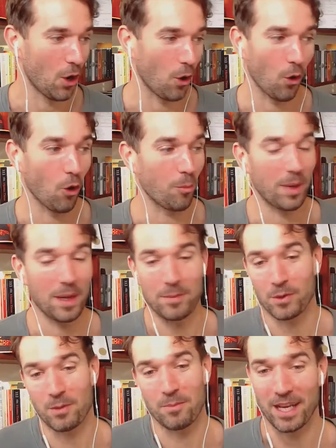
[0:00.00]
Or people
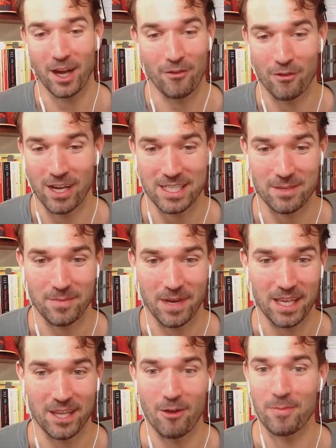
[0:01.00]
completely
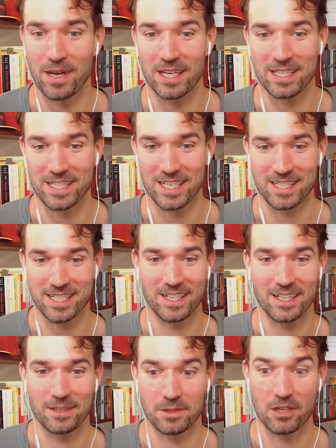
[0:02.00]
overestimate their ability
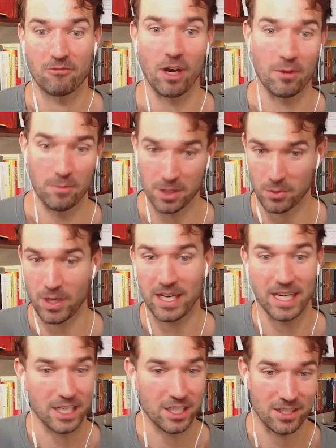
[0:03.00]
to run between
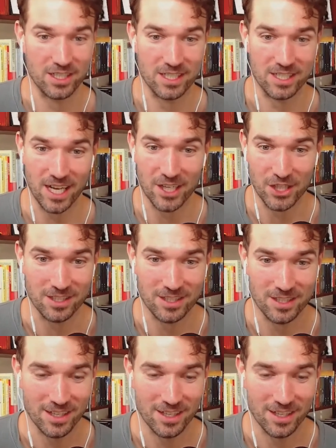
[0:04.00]
each of the stations.